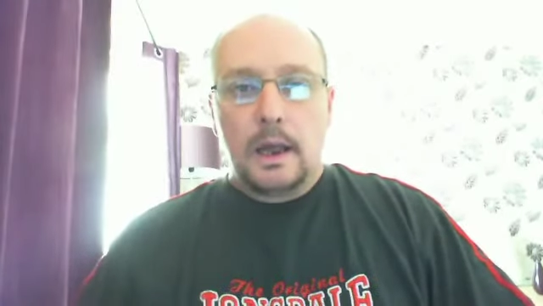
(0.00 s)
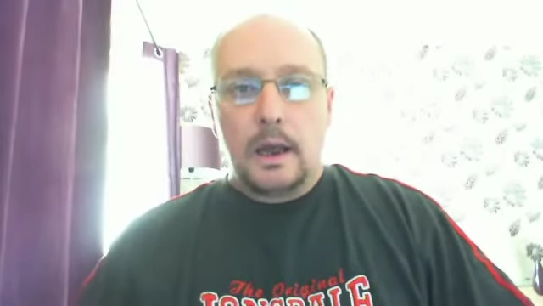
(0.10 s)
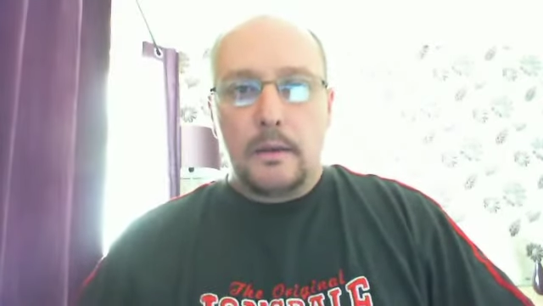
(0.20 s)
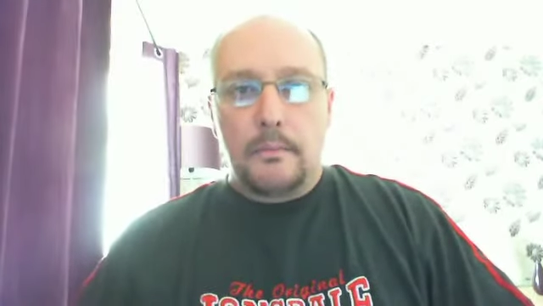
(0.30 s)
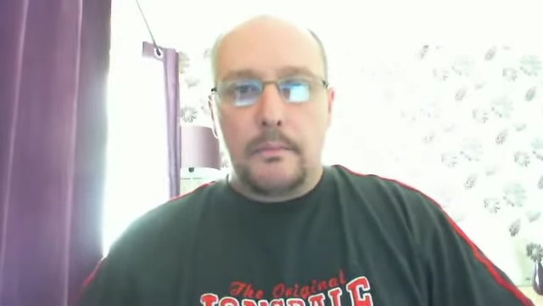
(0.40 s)

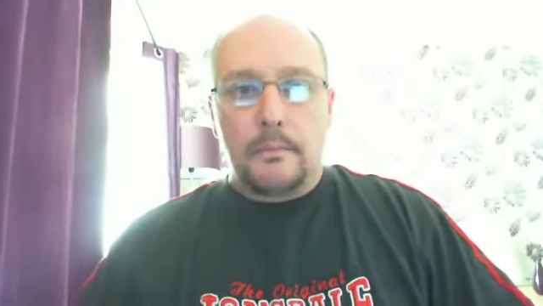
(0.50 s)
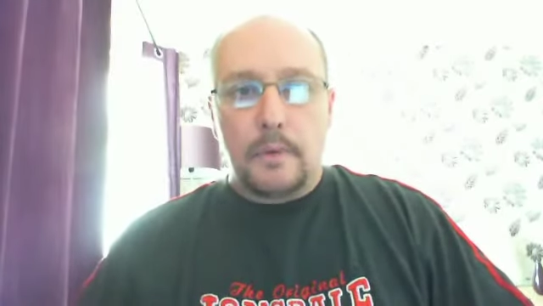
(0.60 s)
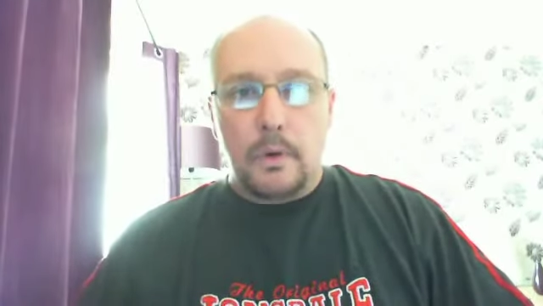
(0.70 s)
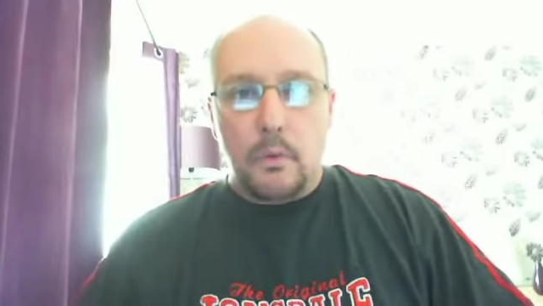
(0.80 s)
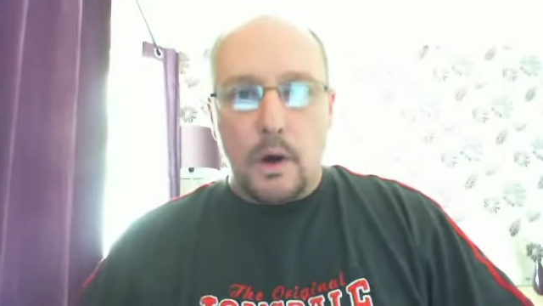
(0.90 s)

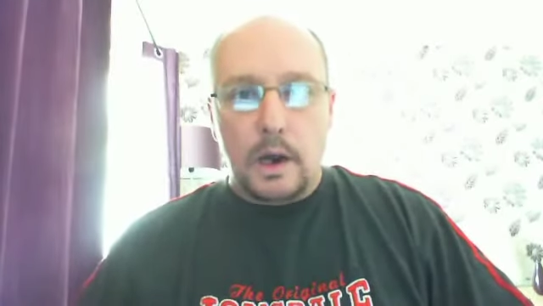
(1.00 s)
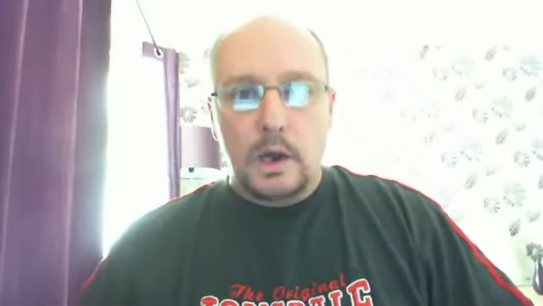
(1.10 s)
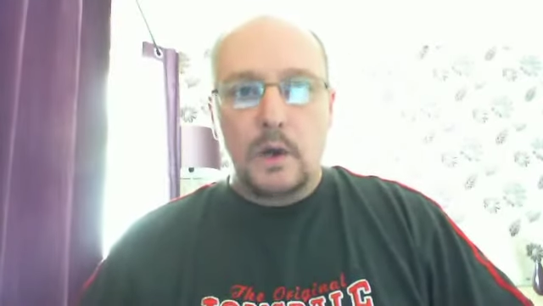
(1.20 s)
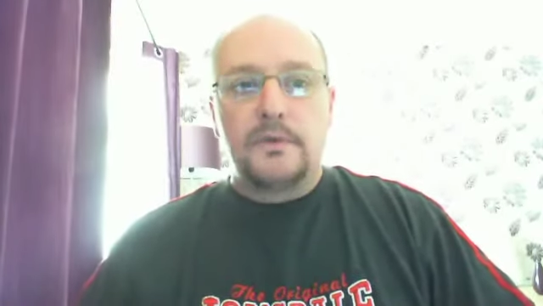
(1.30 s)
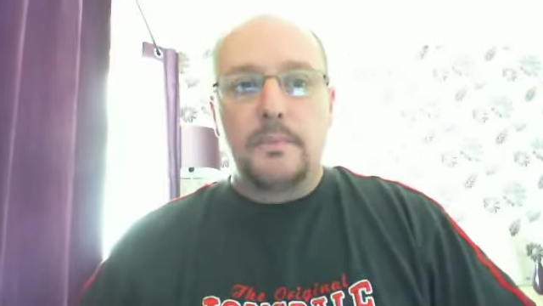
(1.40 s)
What I
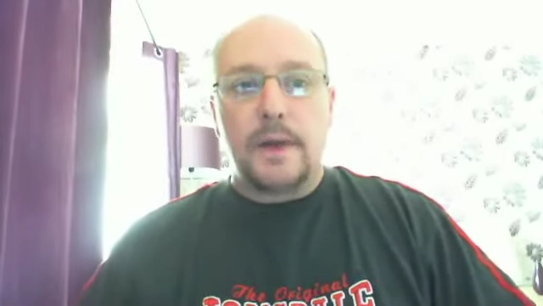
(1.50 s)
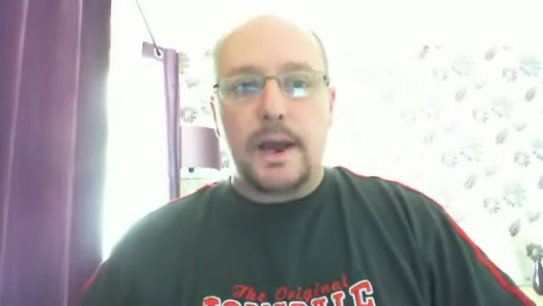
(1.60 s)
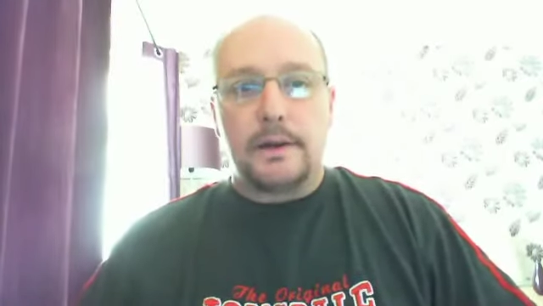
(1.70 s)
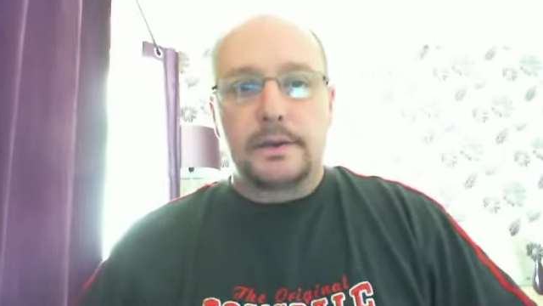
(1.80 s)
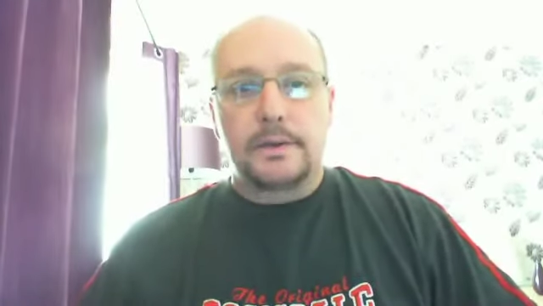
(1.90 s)
loved
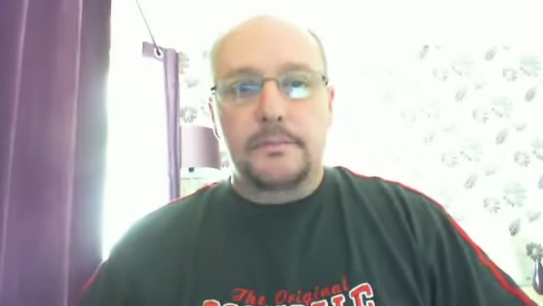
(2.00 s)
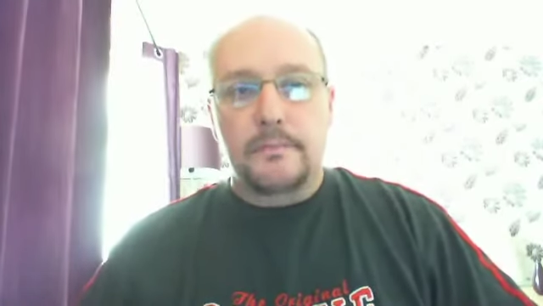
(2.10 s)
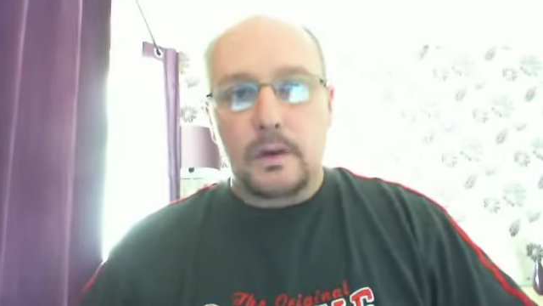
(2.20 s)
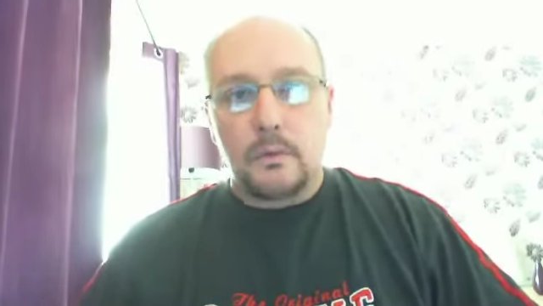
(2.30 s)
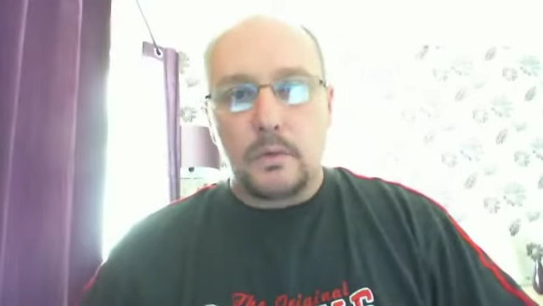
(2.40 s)
about it
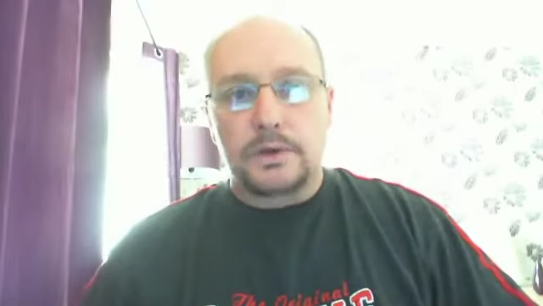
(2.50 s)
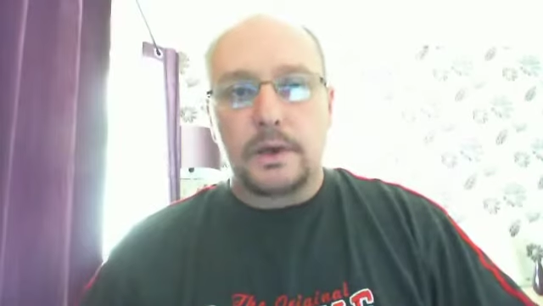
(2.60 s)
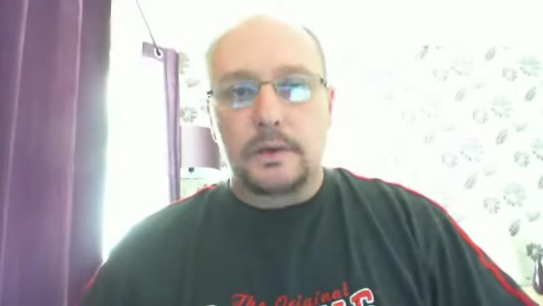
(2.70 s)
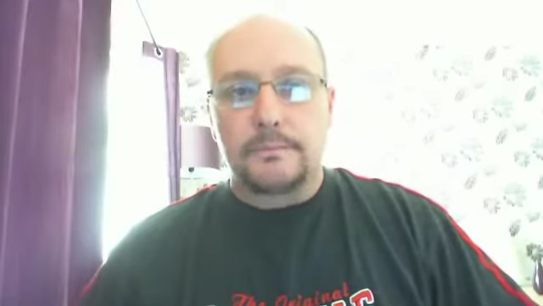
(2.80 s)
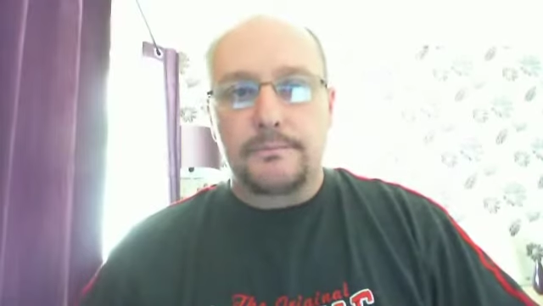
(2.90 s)
was
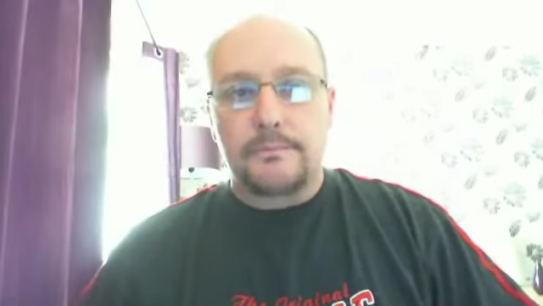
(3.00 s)
that